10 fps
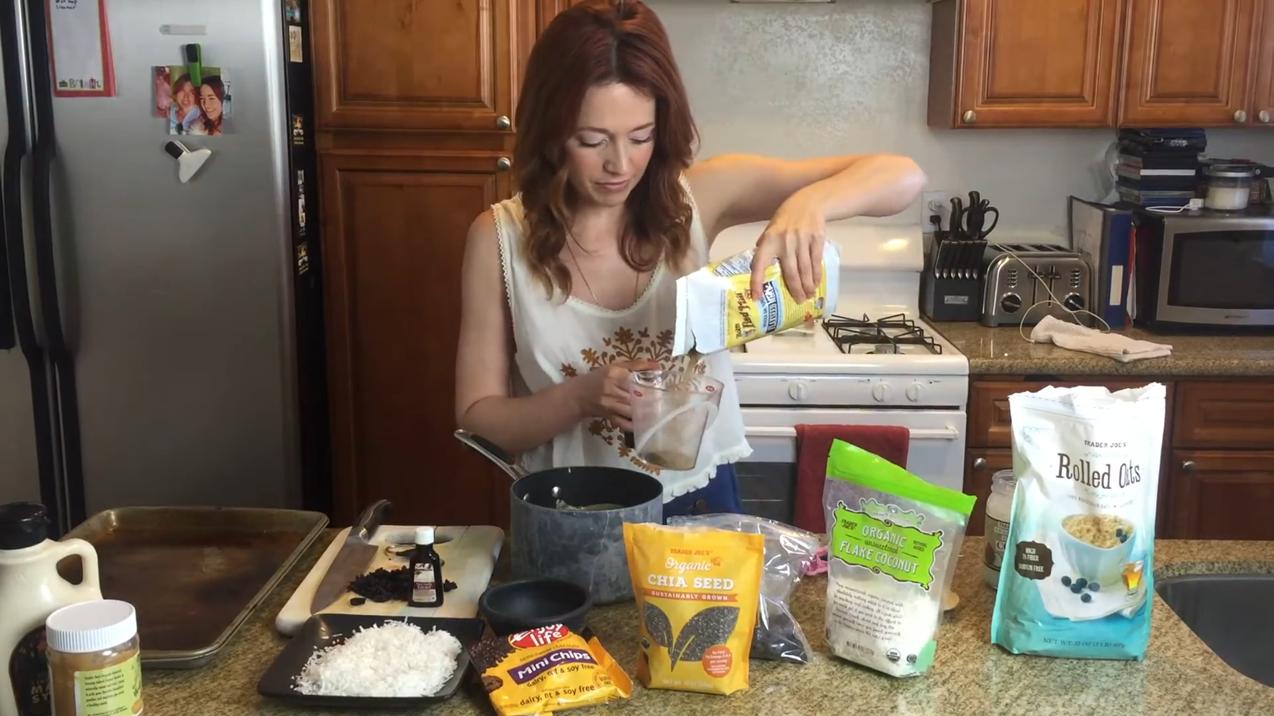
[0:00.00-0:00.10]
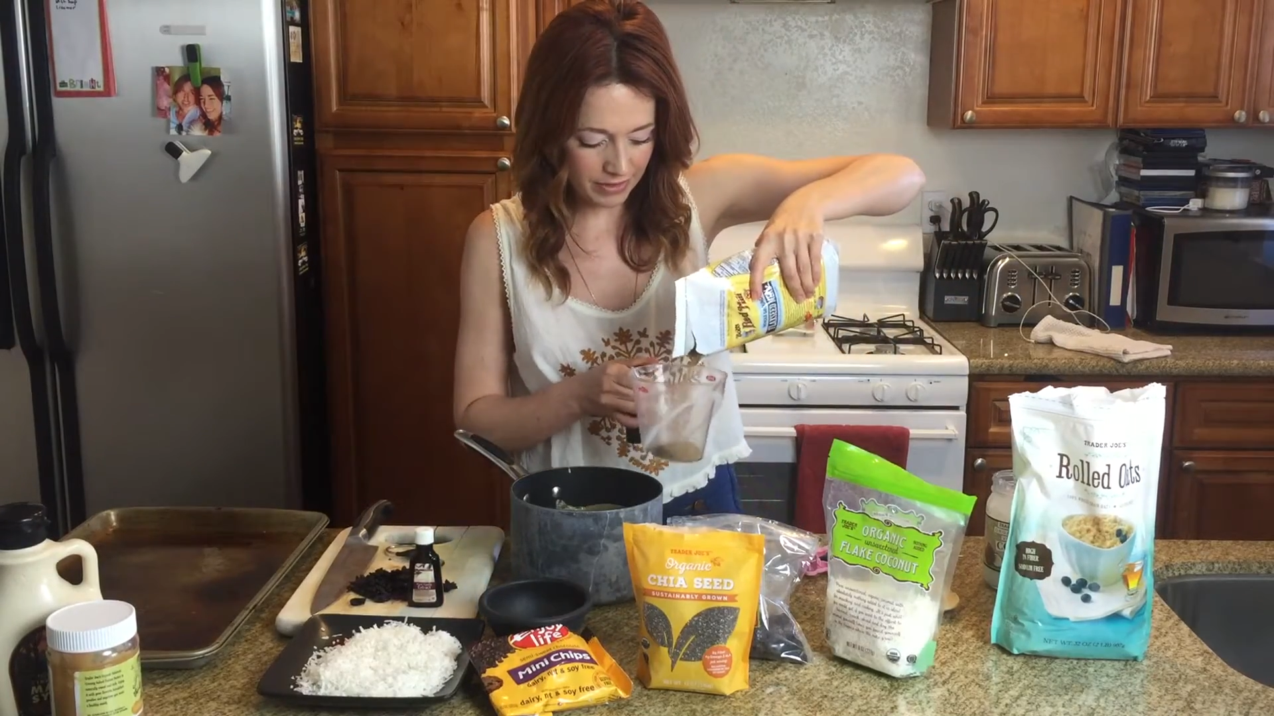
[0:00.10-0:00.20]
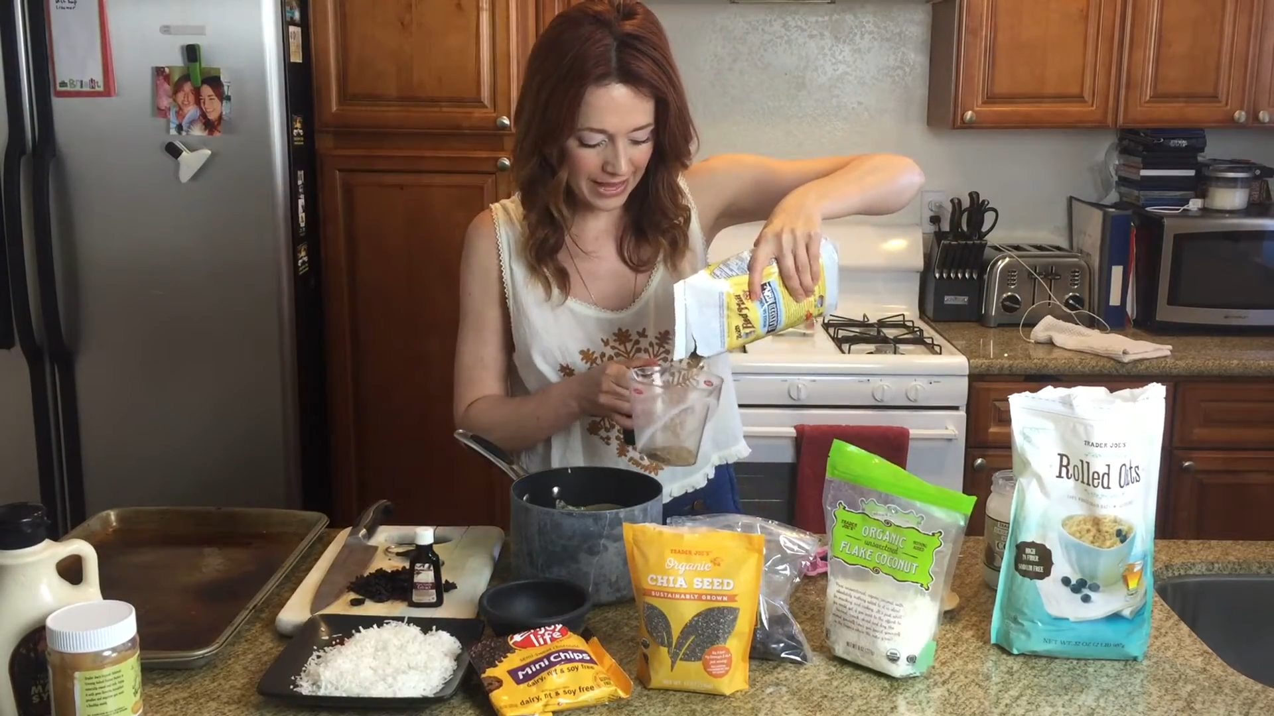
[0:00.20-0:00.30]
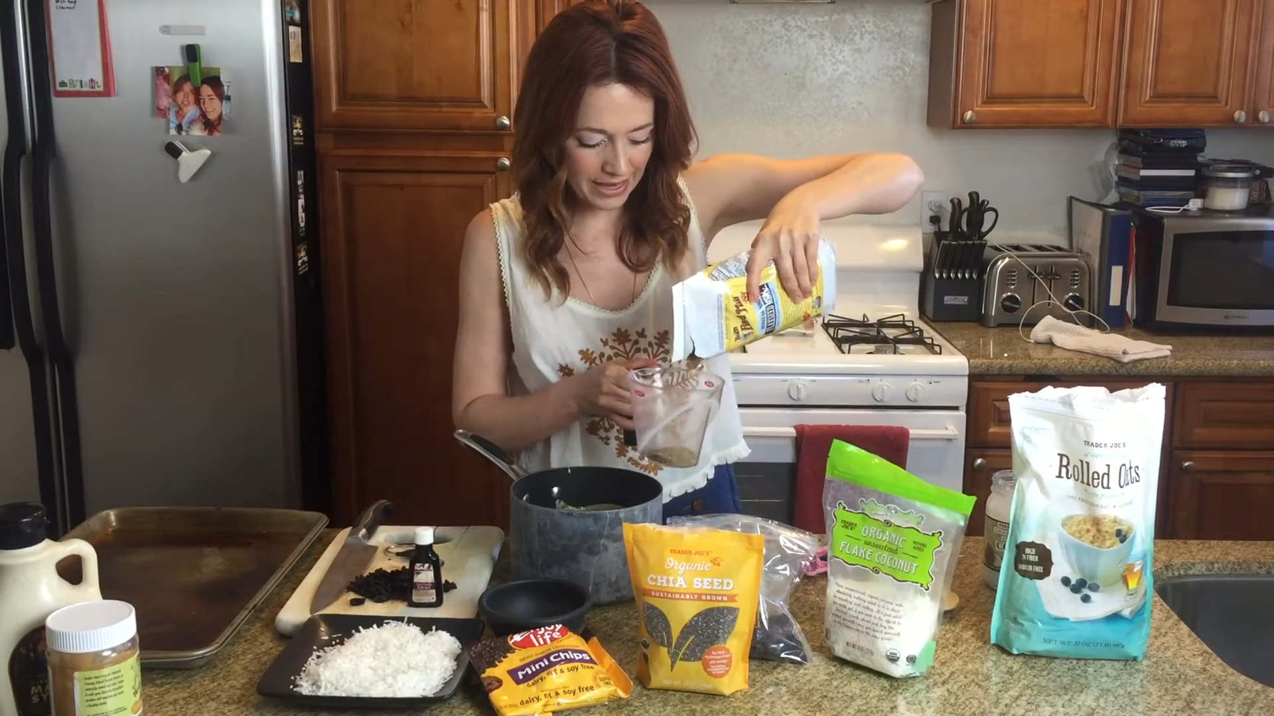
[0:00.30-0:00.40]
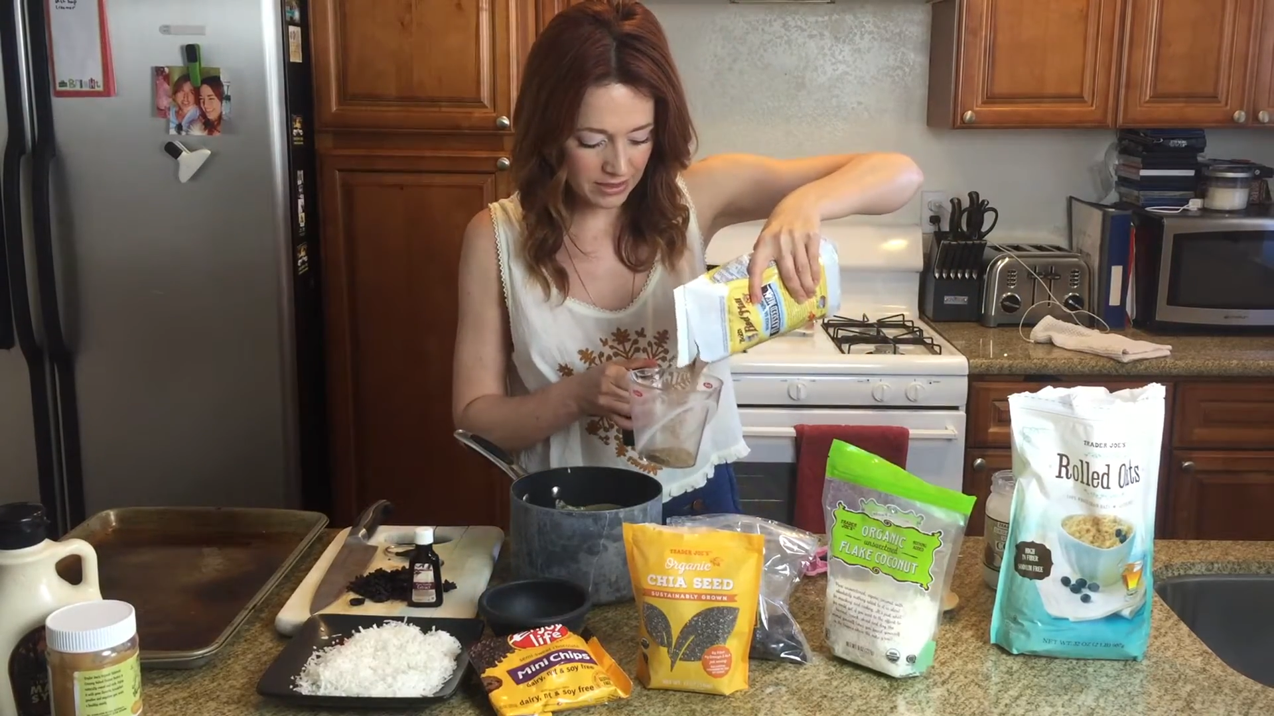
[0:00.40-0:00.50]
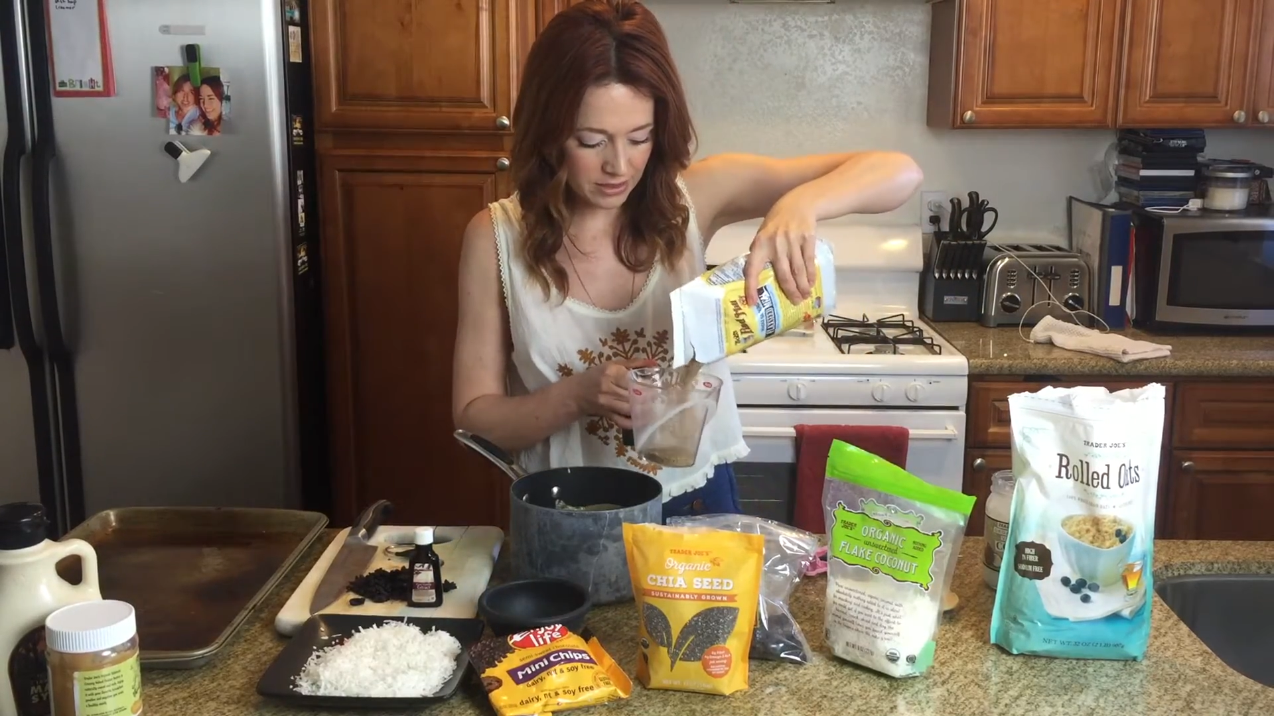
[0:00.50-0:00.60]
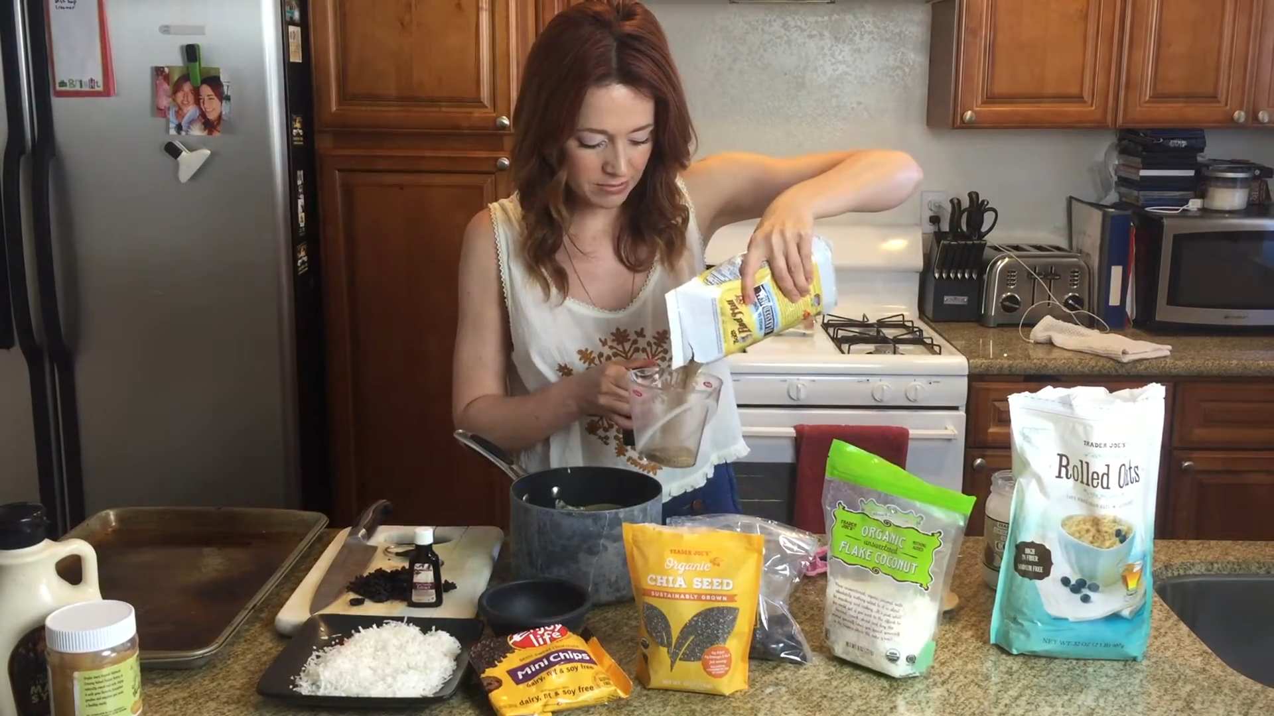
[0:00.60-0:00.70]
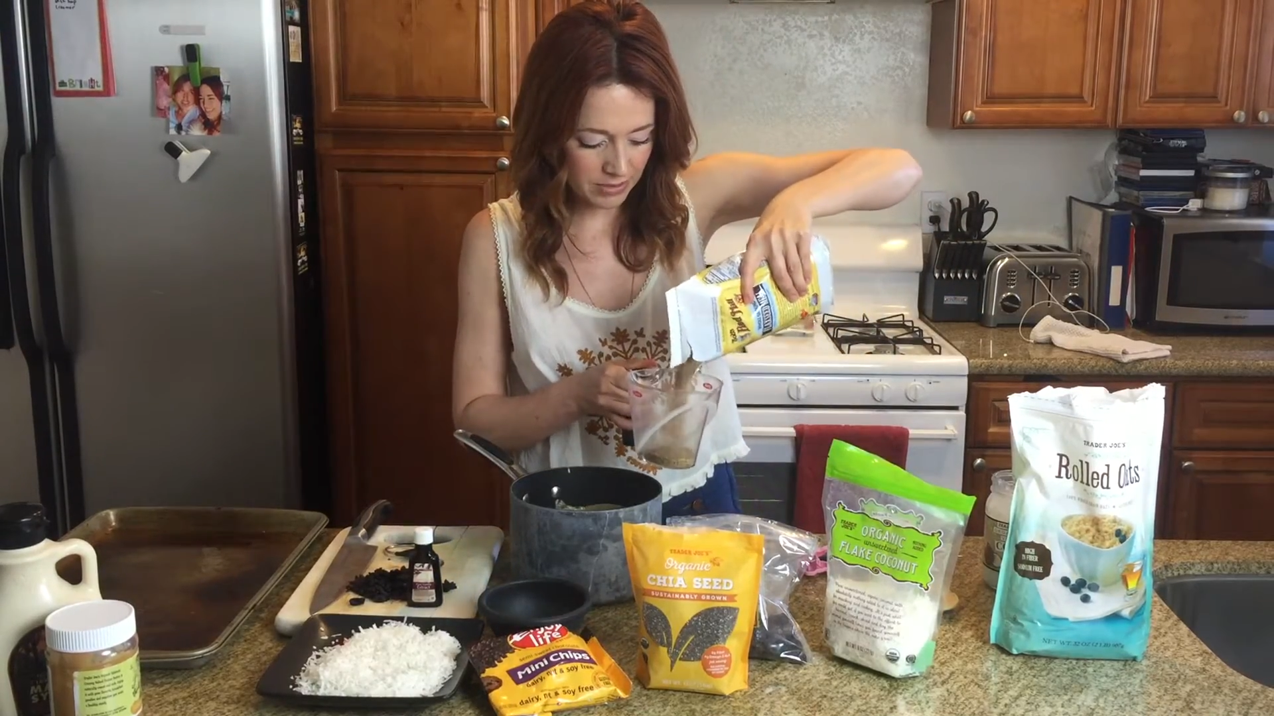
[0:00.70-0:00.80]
flax